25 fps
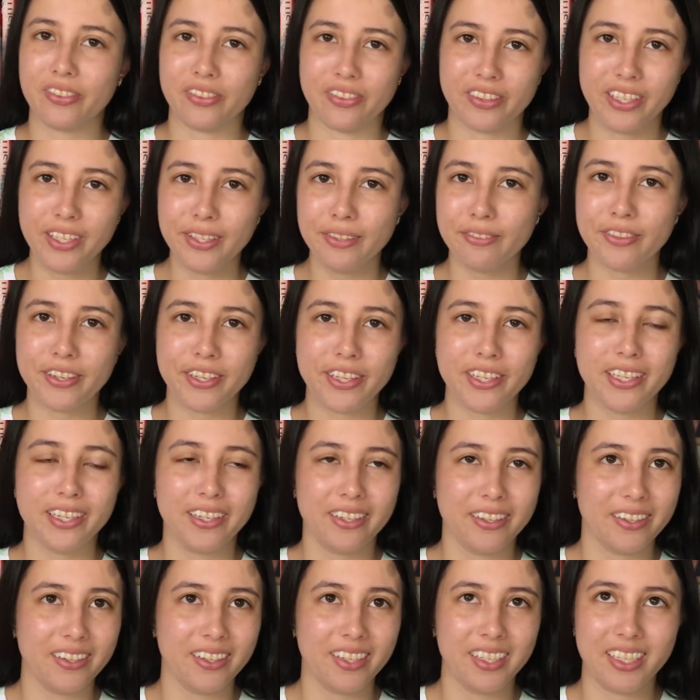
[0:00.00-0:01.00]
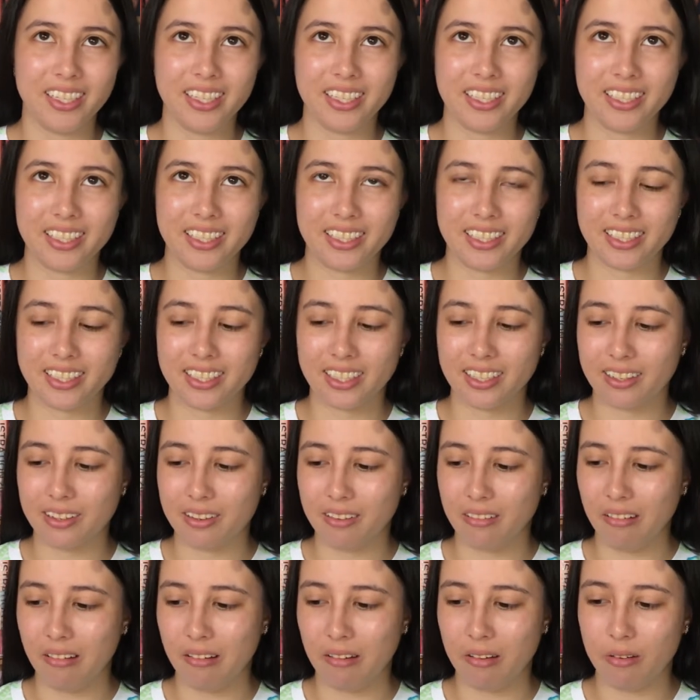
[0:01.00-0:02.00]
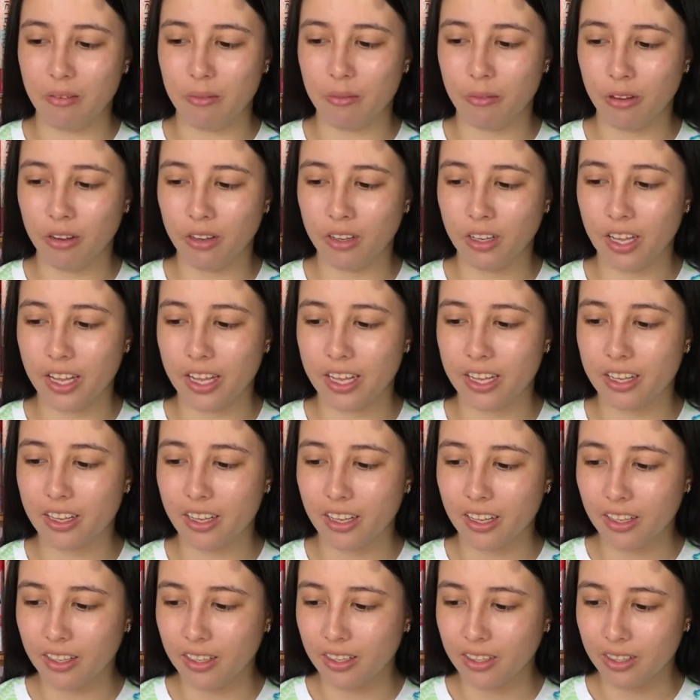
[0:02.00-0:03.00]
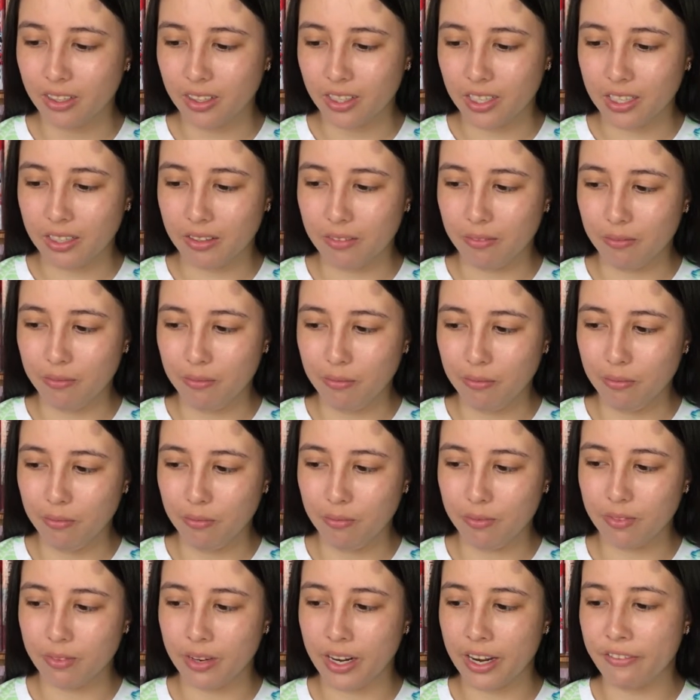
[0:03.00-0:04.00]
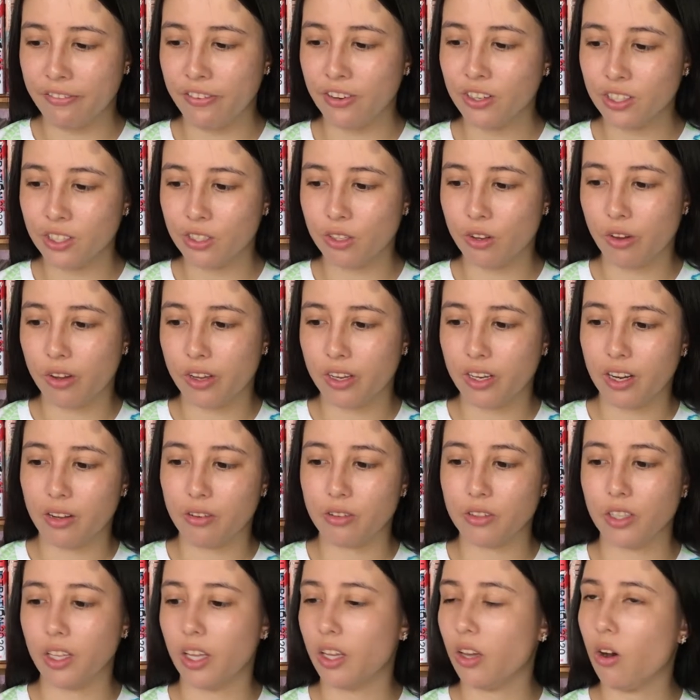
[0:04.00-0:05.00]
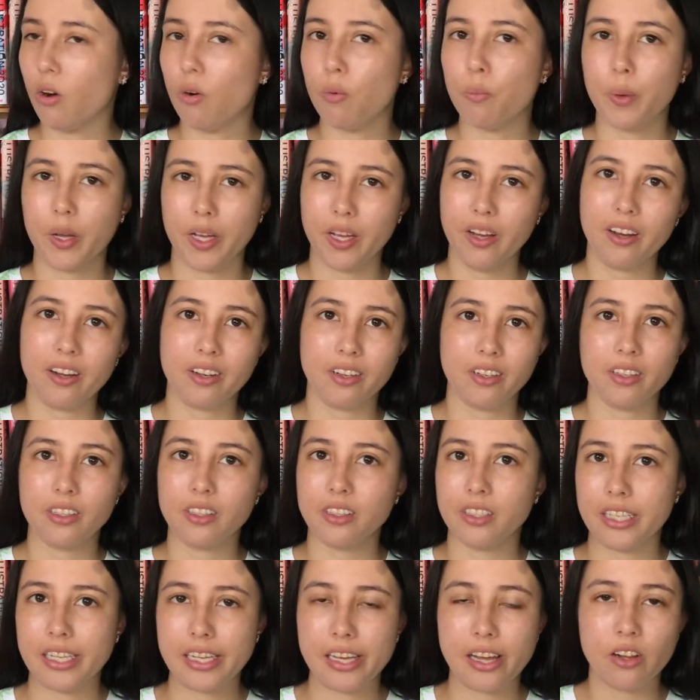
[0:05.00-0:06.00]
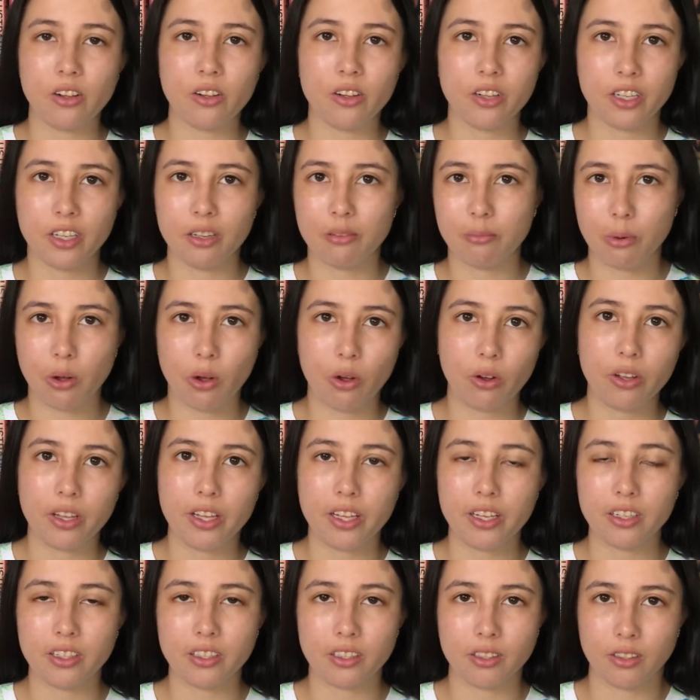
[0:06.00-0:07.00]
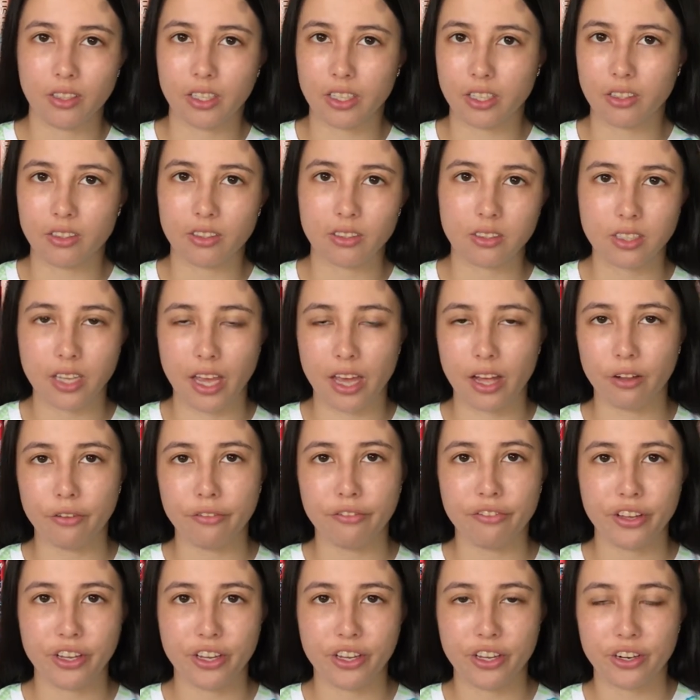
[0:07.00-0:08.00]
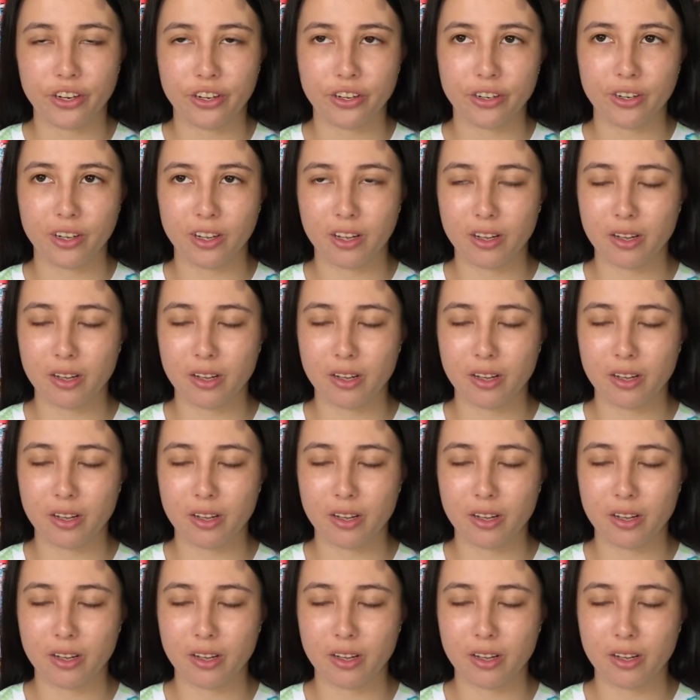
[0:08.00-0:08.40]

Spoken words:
This figure is like, when I first saw it I was like, oh my god, a Dialga and Palkia like scale figure.